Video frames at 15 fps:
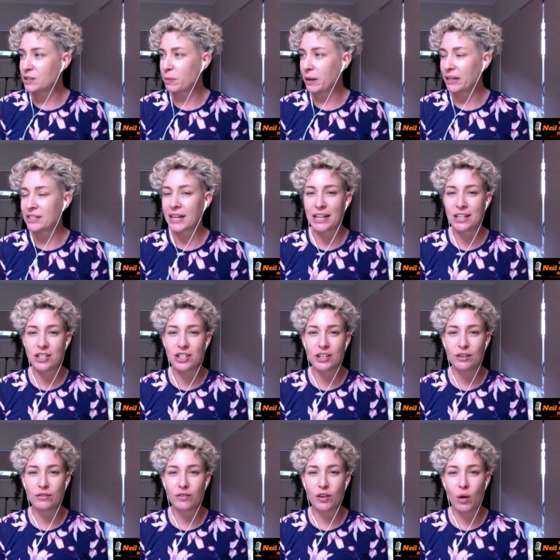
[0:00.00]

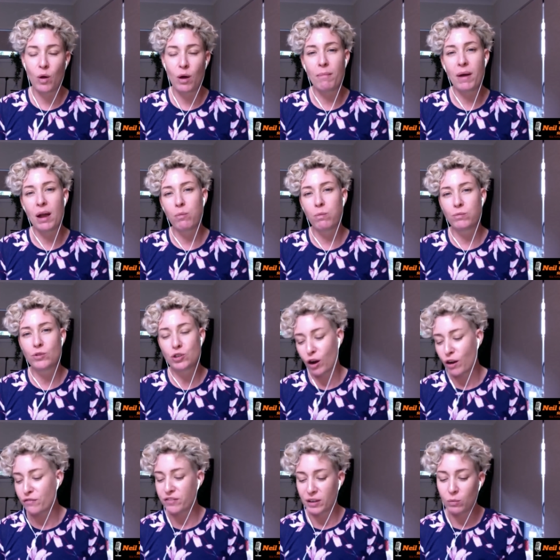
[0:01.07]
expectation of I want my
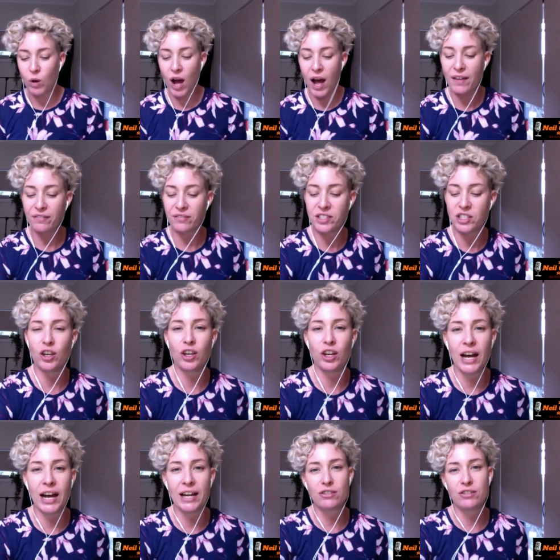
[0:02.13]
trophy wife to earn one